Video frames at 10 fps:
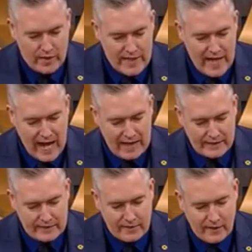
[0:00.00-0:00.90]
He
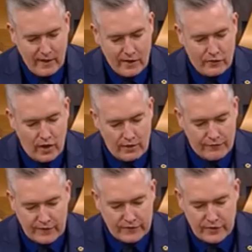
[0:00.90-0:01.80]
added, None
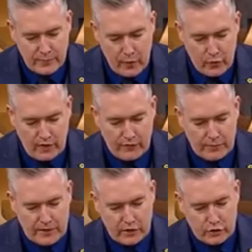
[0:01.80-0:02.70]
of this is about
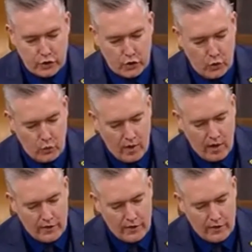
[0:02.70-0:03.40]
government control.